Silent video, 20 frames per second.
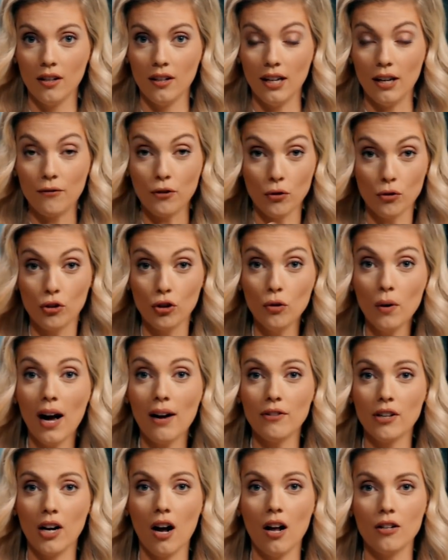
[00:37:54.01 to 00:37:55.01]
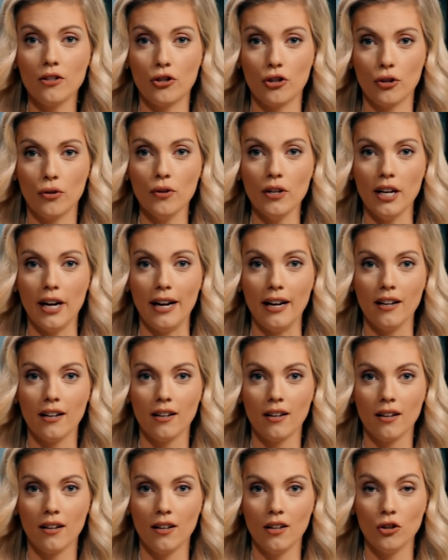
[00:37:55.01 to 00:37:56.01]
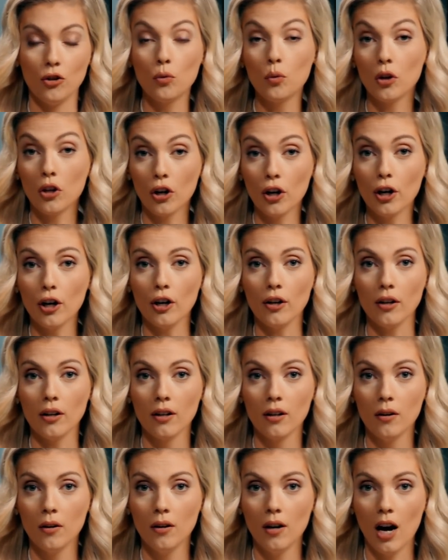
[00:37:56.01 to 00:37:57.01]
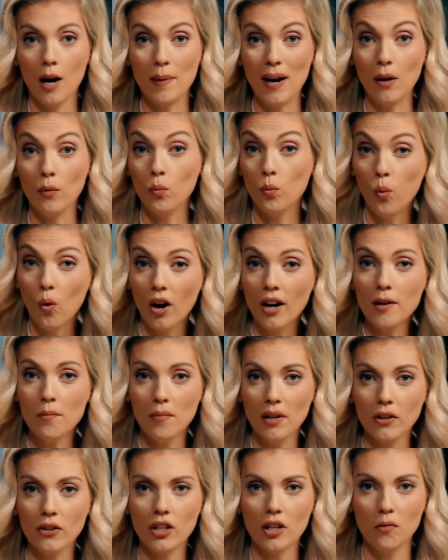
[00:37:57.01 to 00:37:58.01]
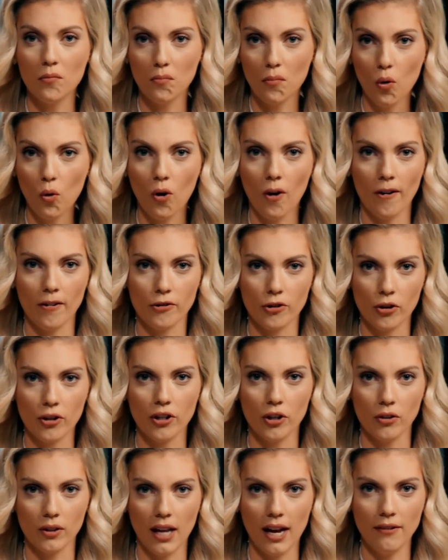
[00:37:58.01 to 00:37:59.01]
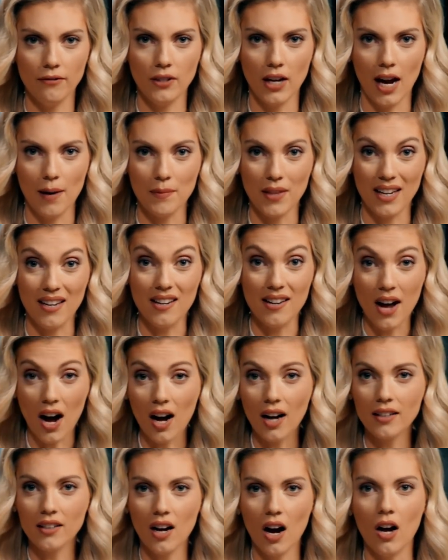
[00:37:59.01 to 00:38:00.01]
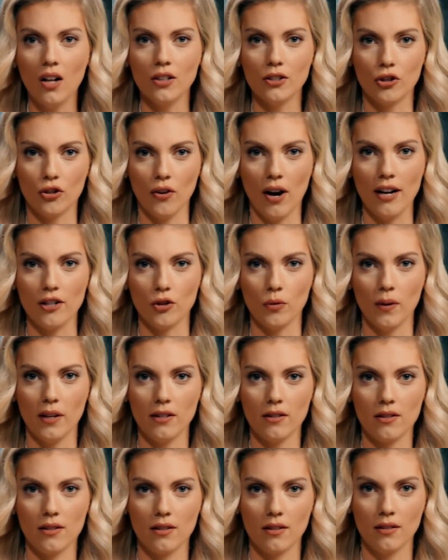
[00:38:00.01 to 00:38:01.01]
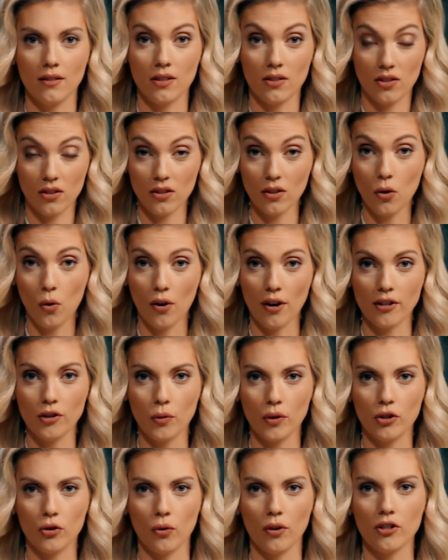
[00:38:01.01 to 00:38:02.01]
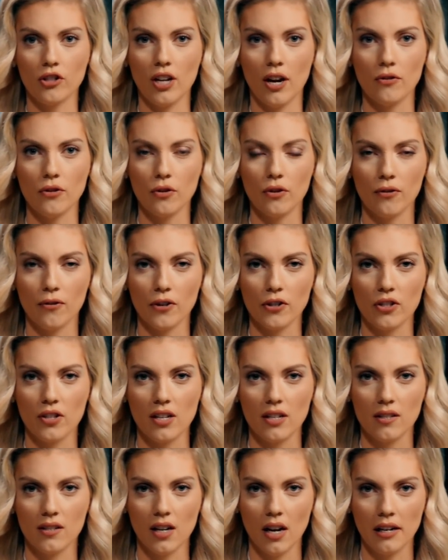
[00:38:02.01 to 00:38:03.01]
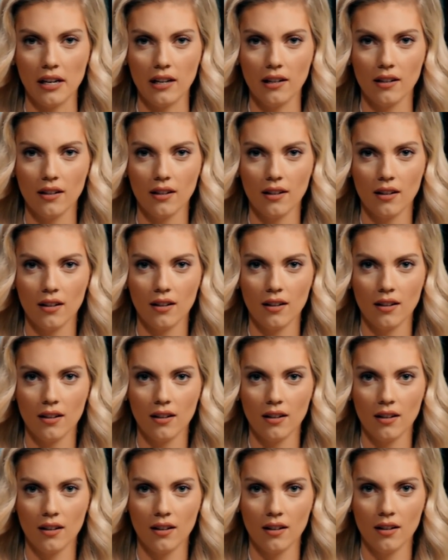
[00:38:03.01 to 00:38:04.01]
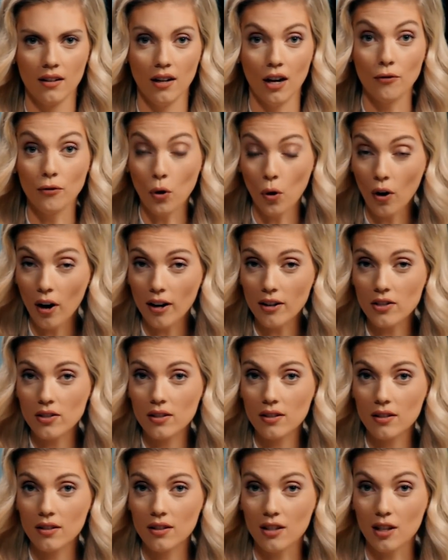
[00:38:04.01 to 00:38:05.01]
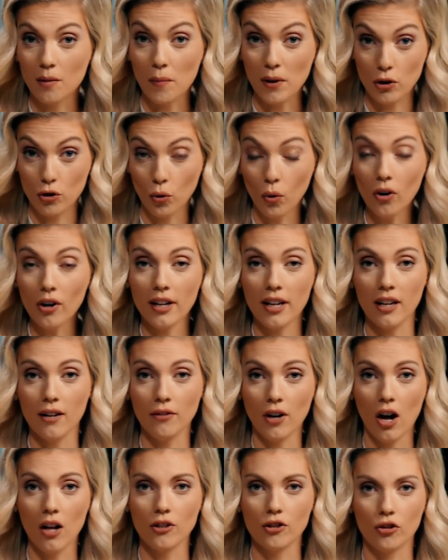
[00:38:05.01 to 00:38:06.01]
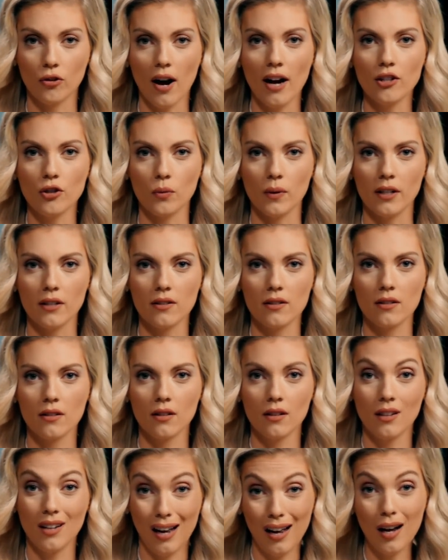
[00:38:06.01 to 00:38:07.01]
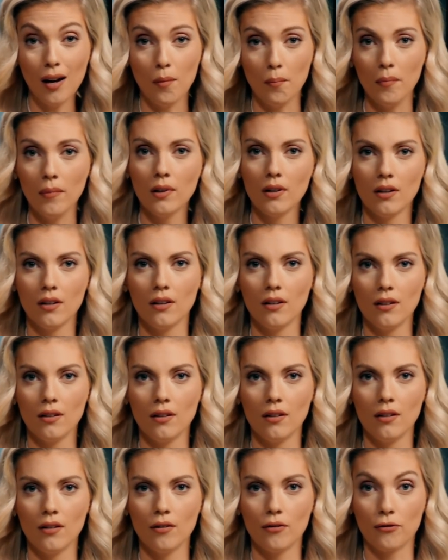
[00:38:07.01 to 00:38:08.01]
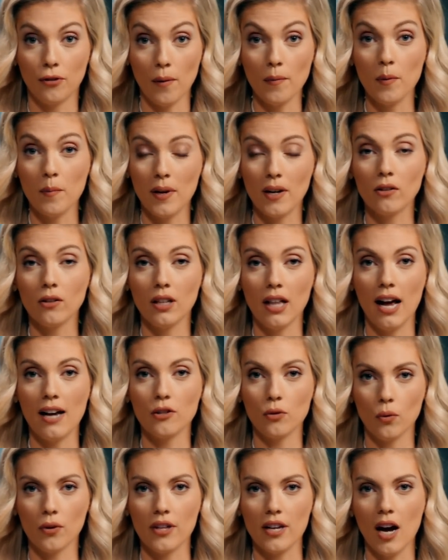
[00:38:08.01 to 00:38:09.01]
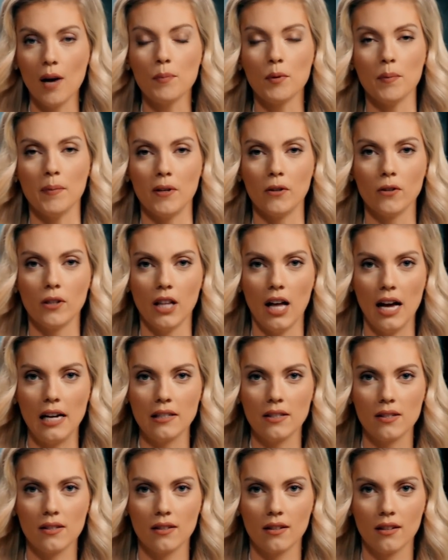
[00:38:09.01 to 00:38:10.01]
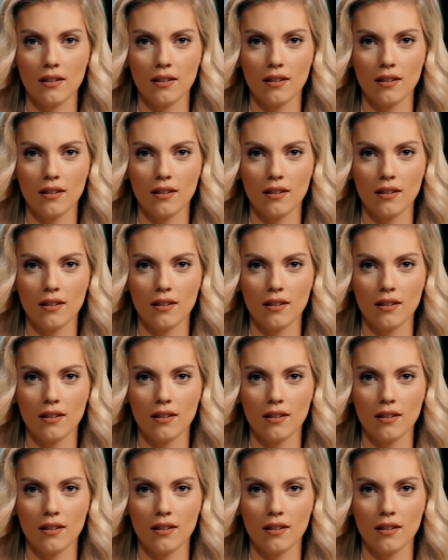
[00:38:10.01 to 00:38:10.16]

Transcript: if you do have a college degree, you will earn about one million more during your lifetime than non-college graduates. This is according to a Georgetown University study. Of course, the majority of college graduates come from the middle class or the upper middle class.